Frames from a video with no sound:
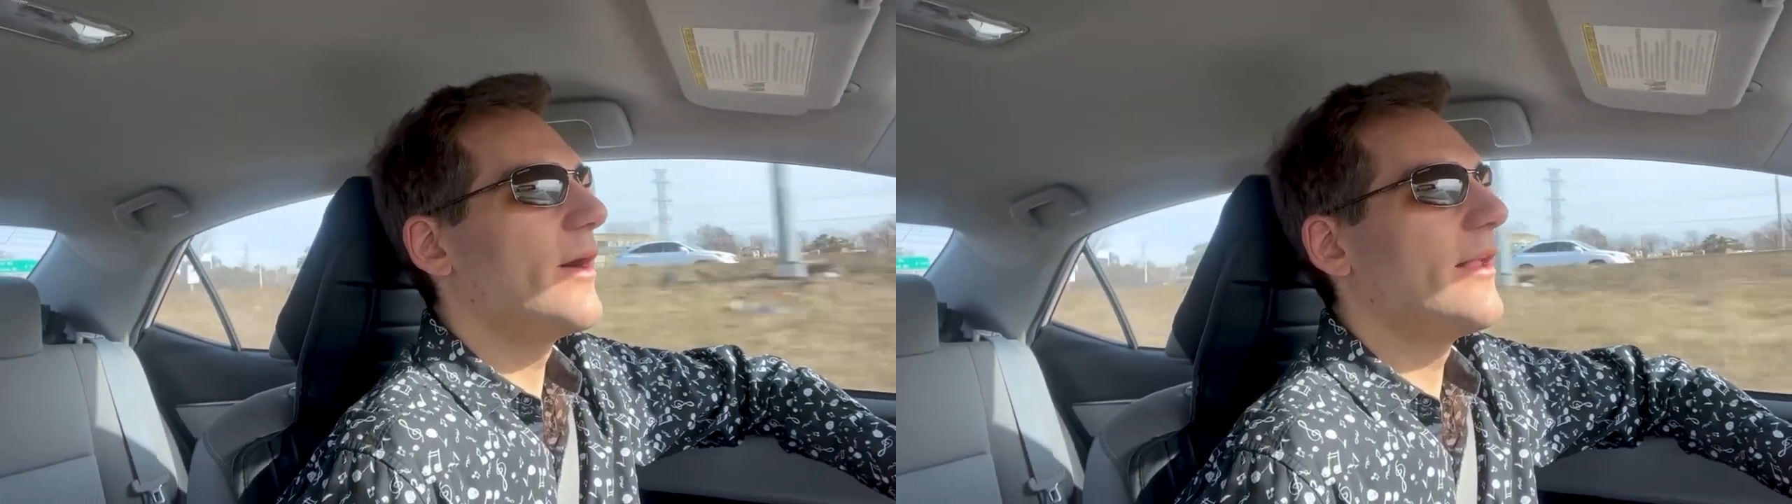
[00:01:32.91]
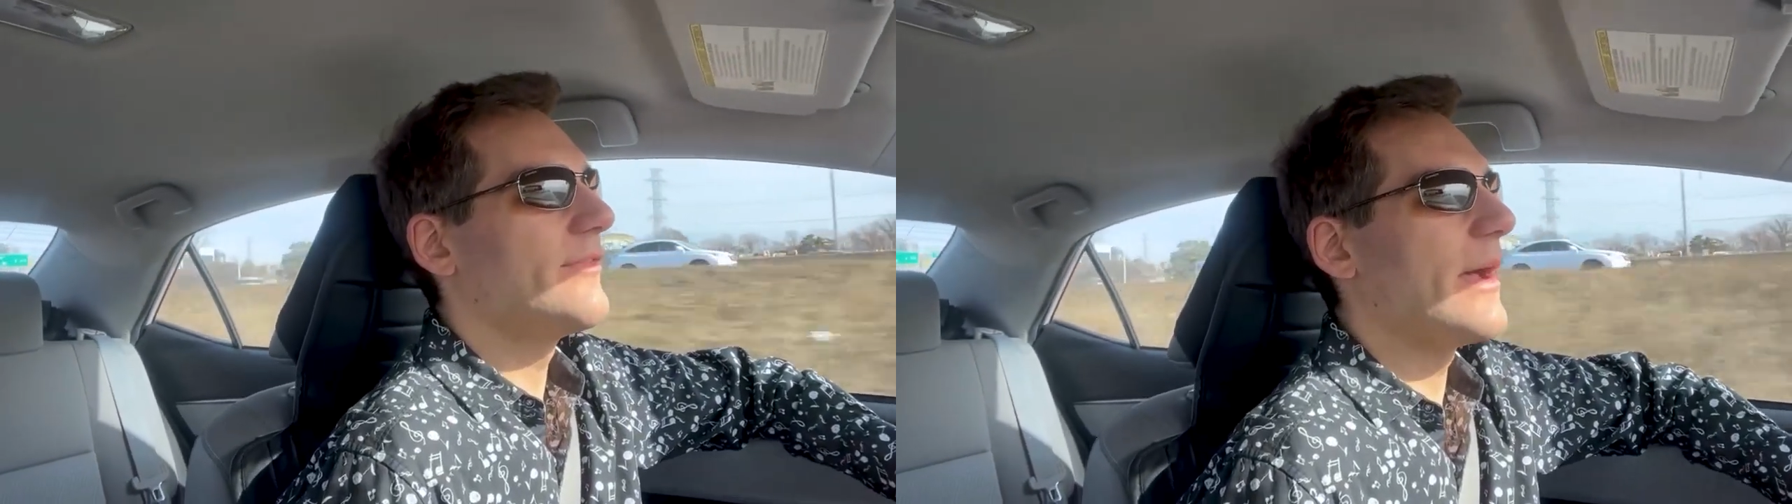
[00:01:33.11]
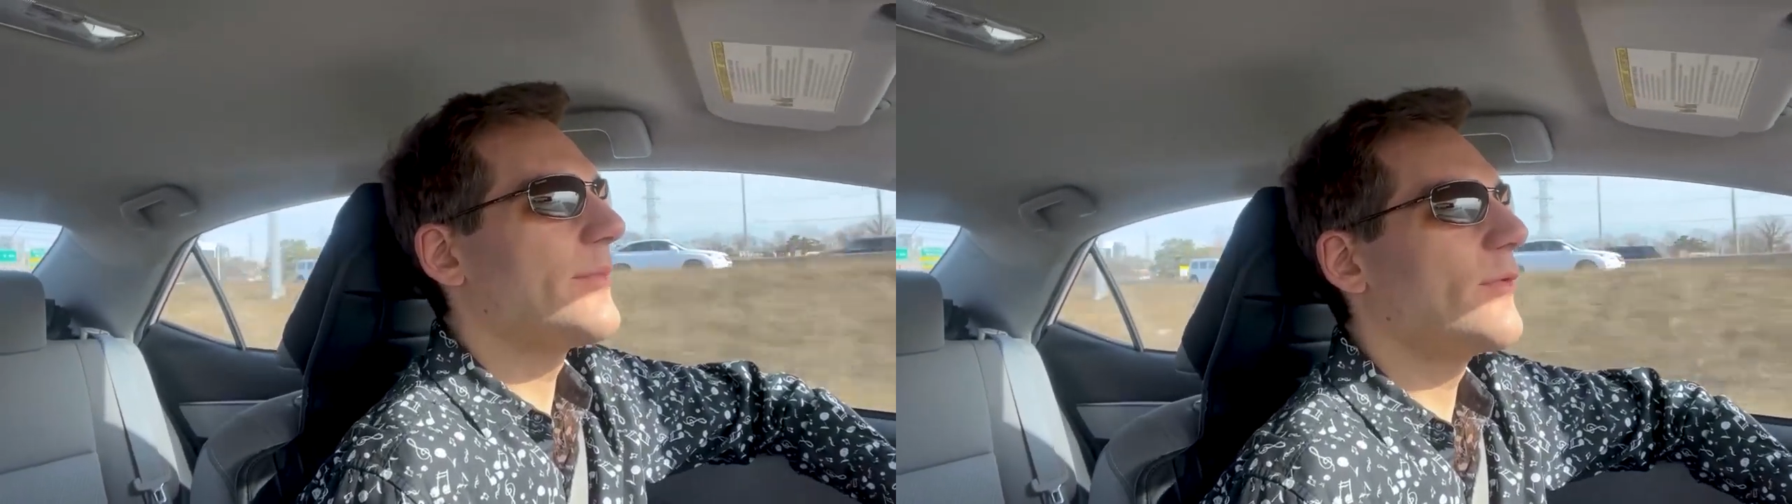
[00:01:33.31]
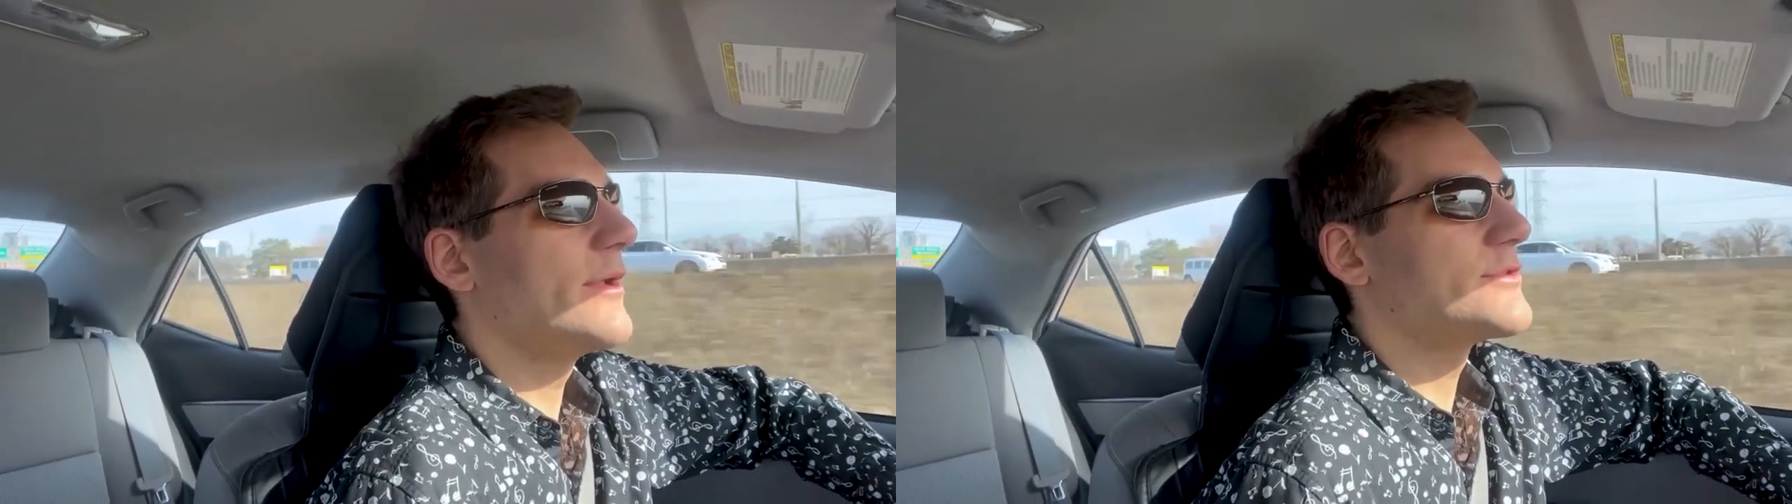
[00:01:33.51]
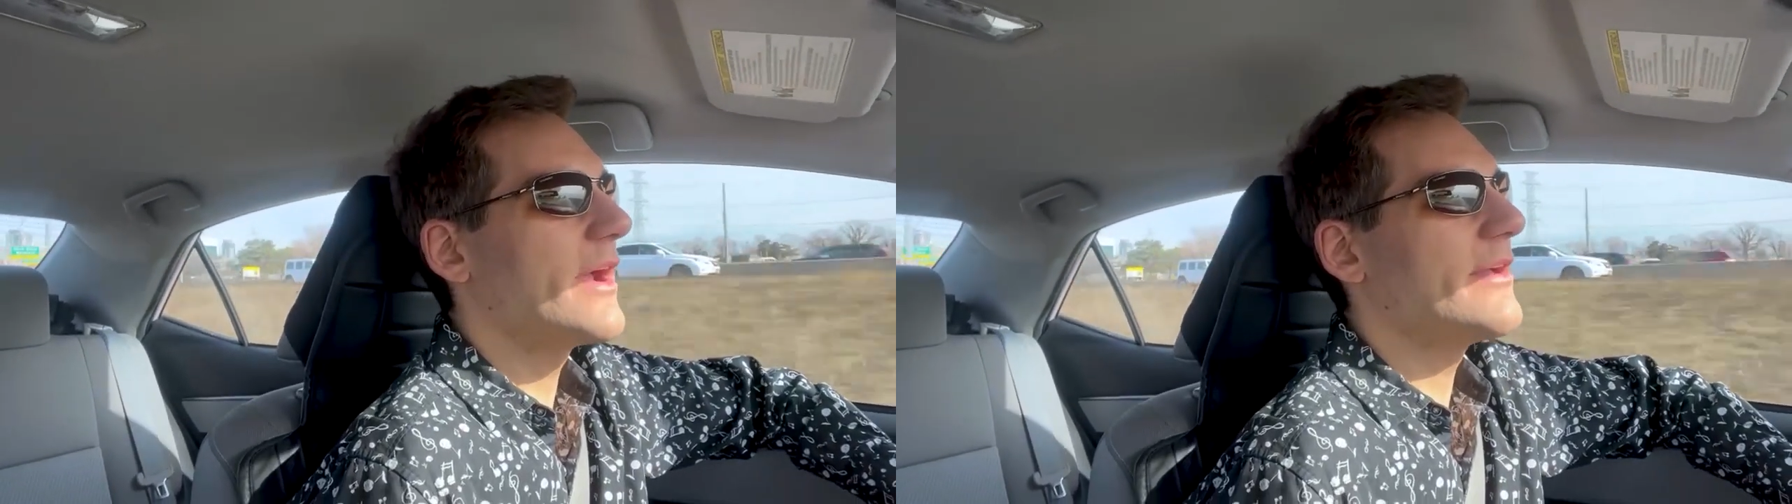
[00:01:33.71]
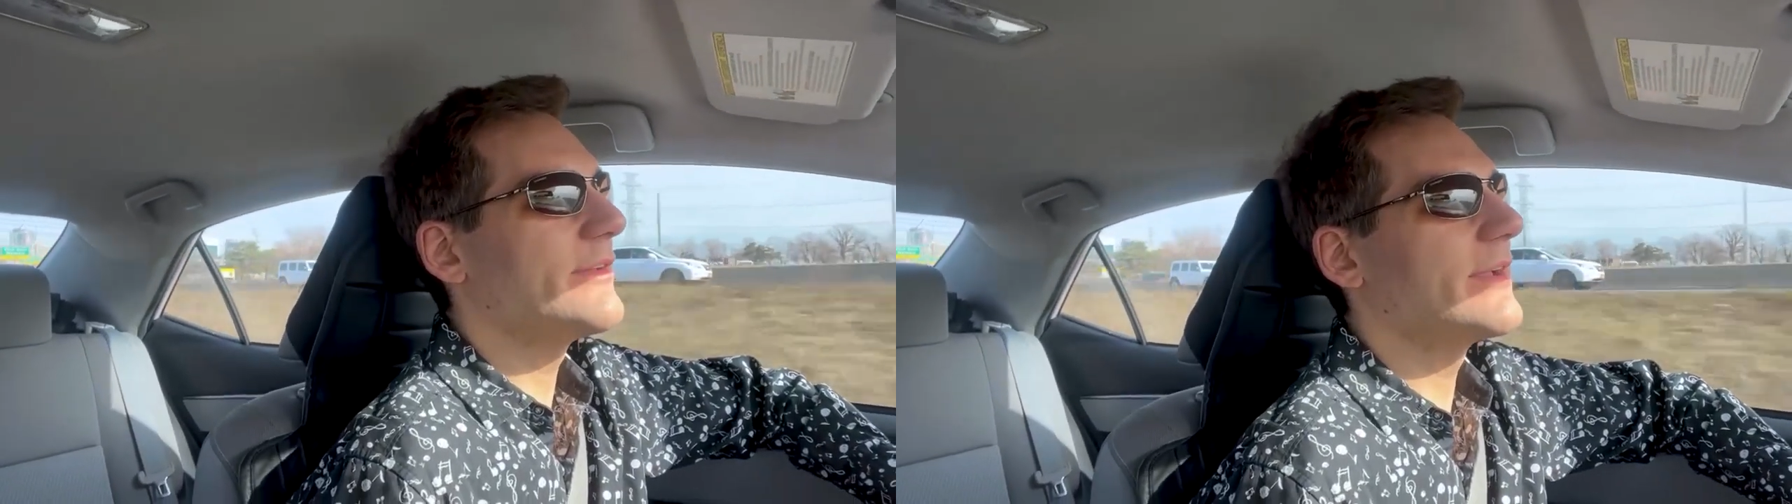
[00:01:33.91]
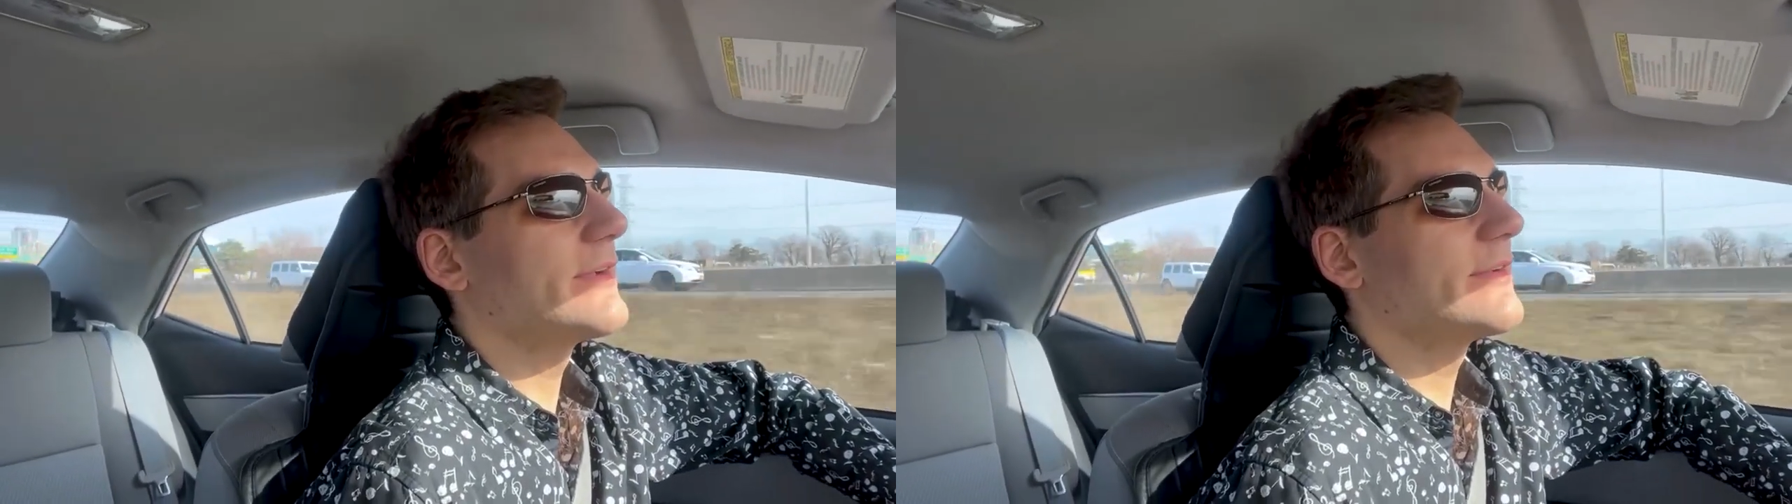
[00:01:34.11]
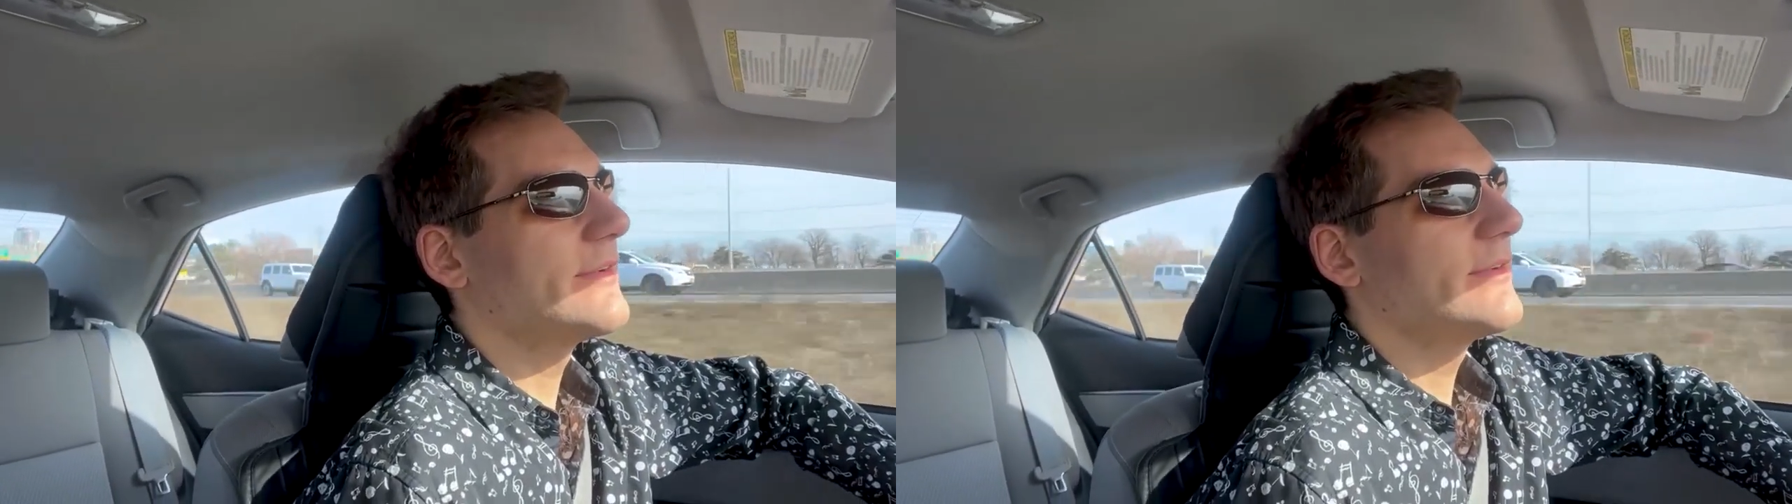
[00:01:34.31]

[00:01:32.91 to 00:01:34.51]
well, if I'm the one driving,